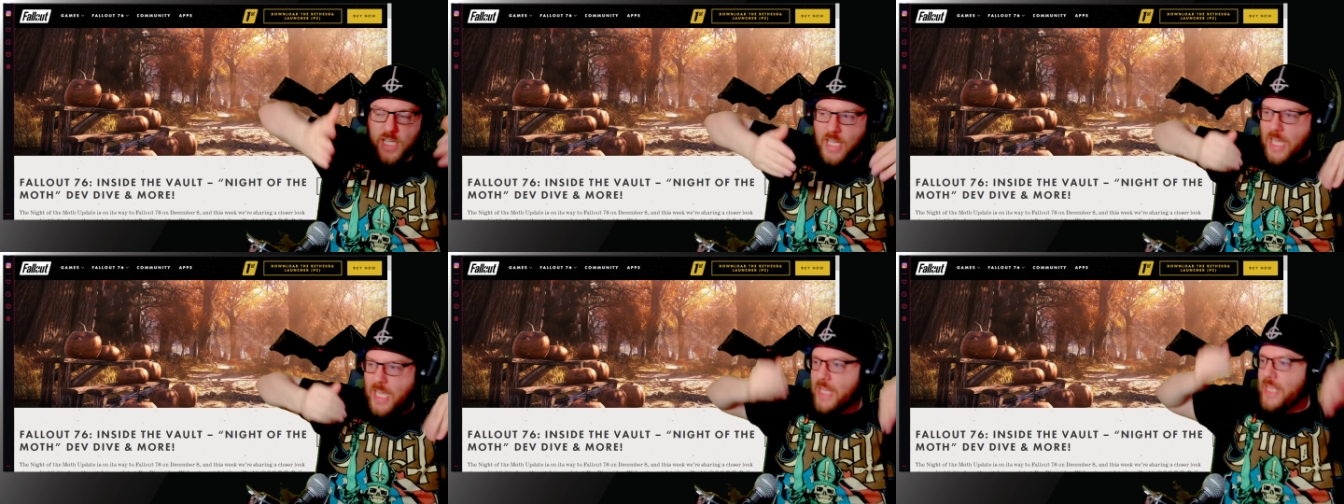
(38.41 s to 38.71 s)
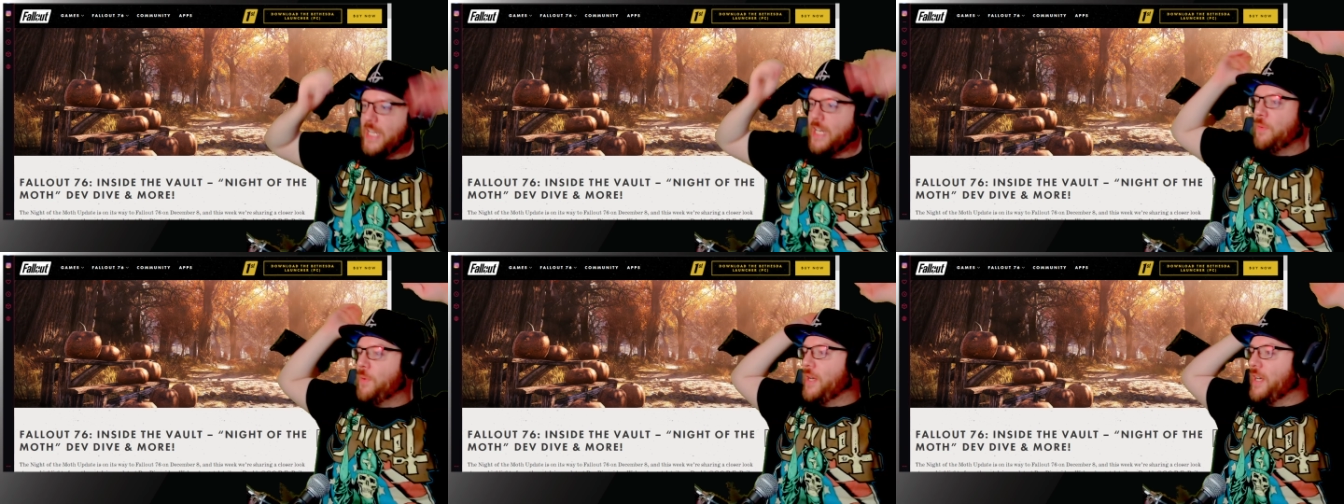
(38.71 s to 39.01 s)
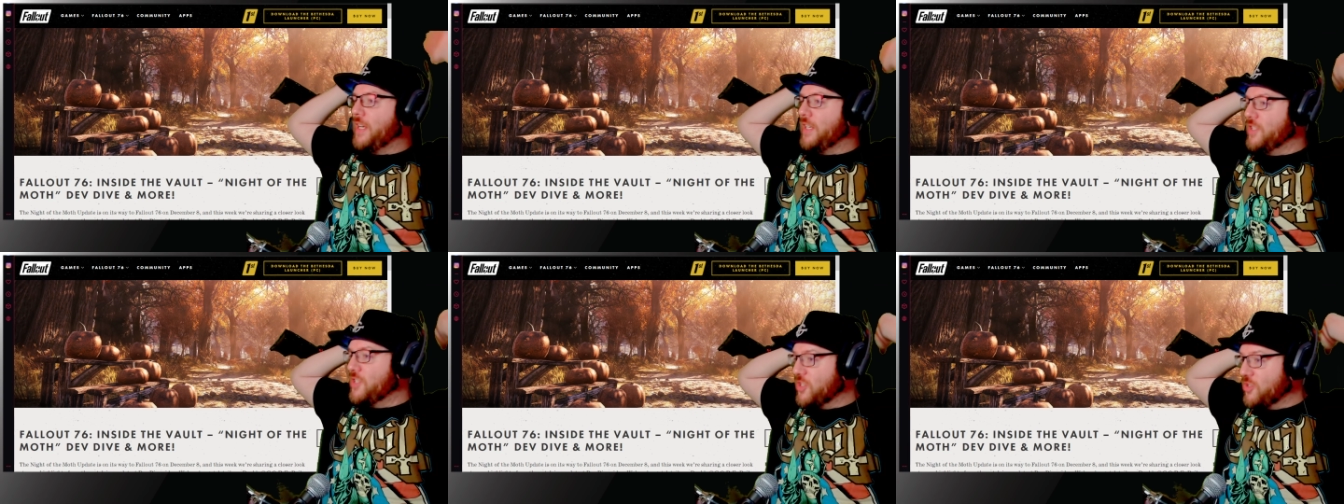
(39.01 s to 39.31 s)
and then I went
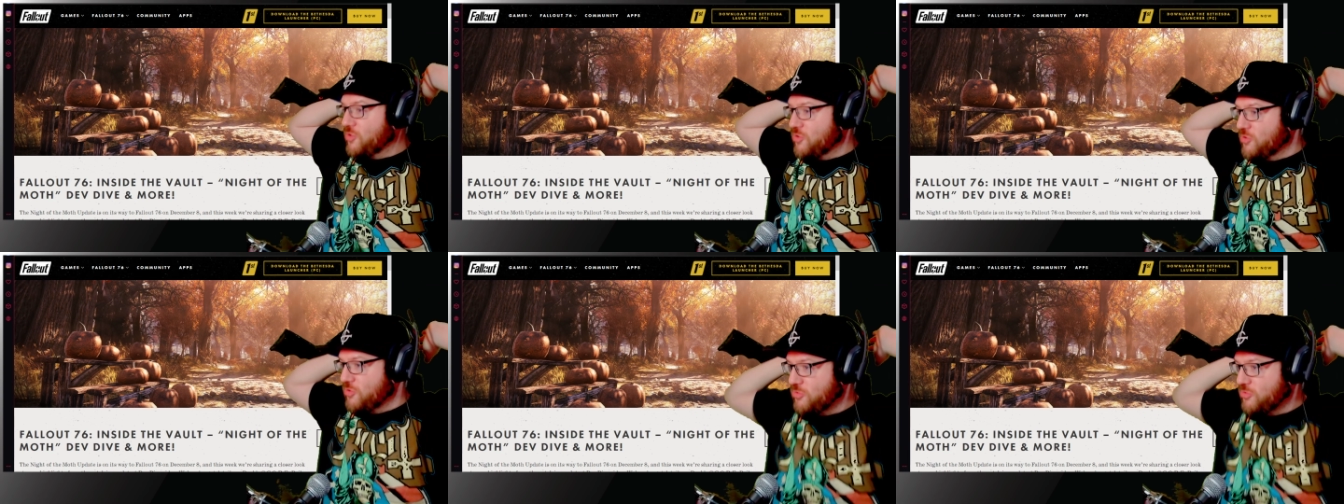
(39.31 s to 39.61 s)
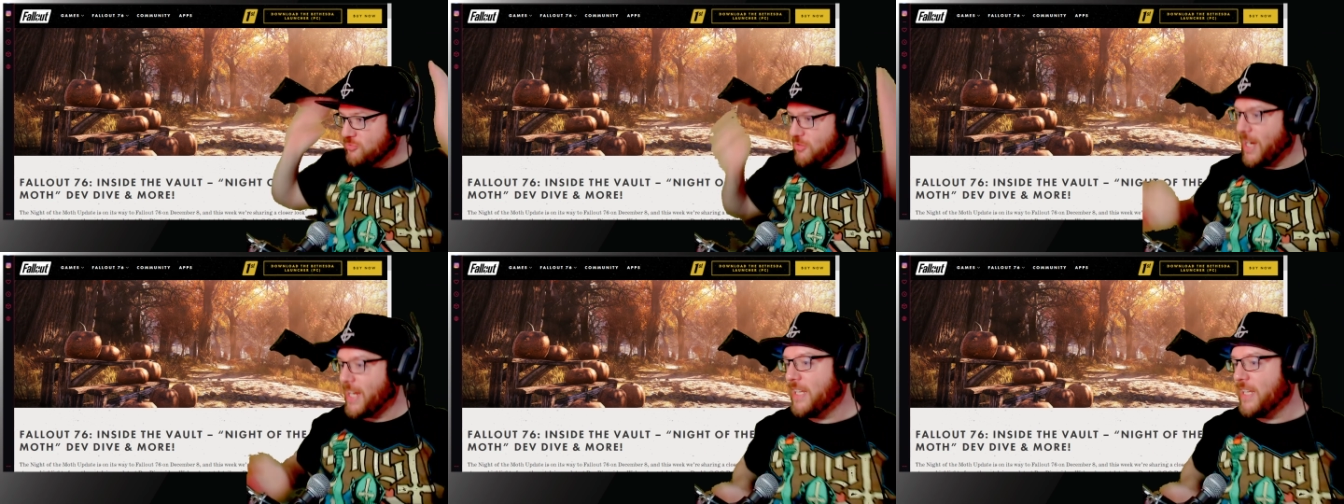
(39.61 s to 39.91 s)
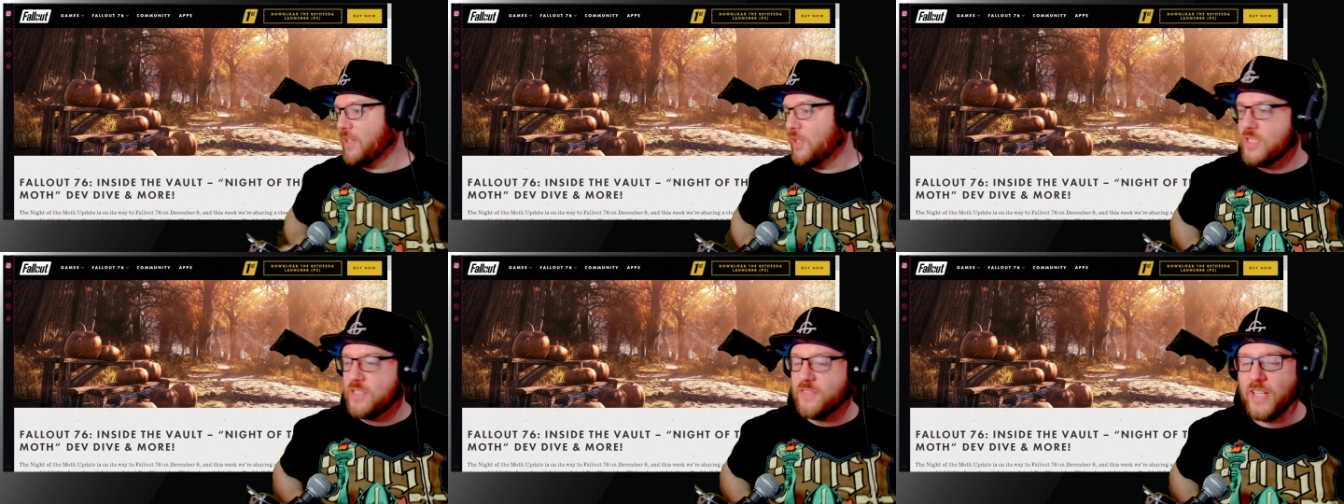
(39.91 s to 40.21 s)
and just drank
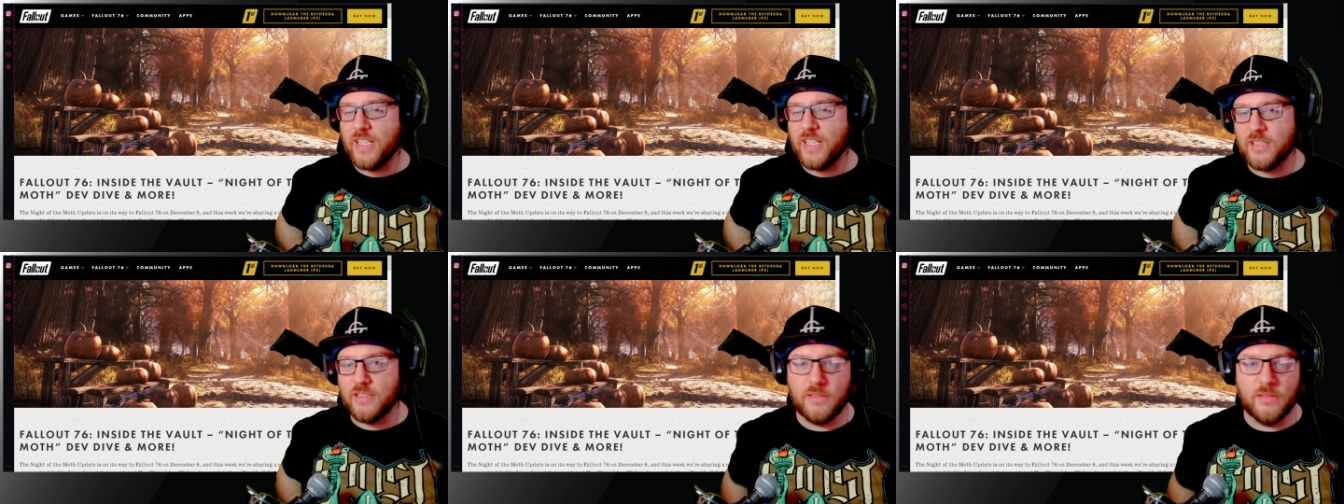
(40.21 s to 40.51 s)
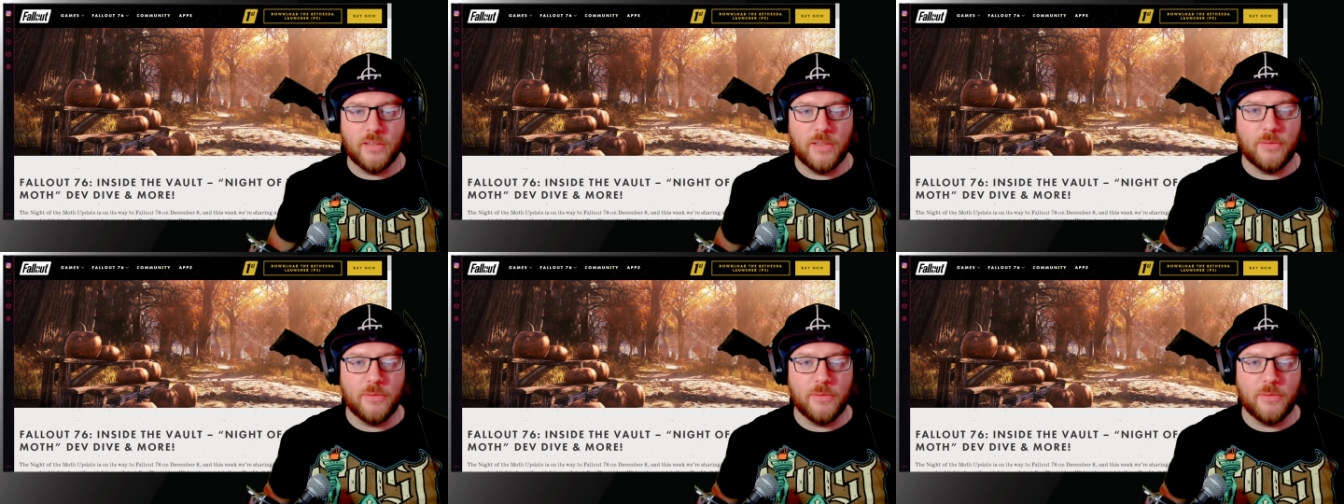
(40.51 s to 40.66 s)
loads of alcohol.